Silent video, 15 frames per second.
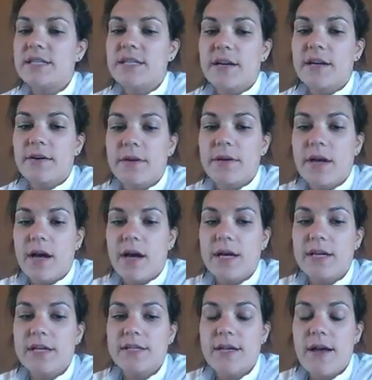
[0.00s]
here
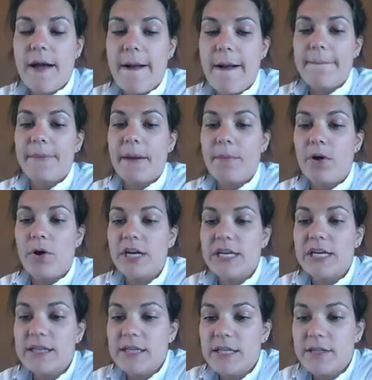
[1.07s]
because I'm
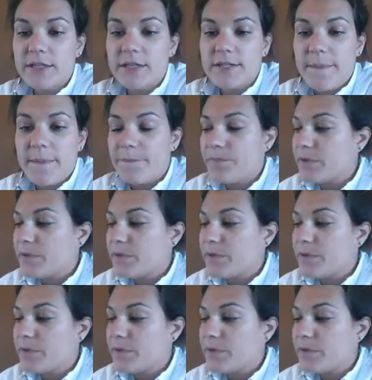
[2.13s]
already in liters.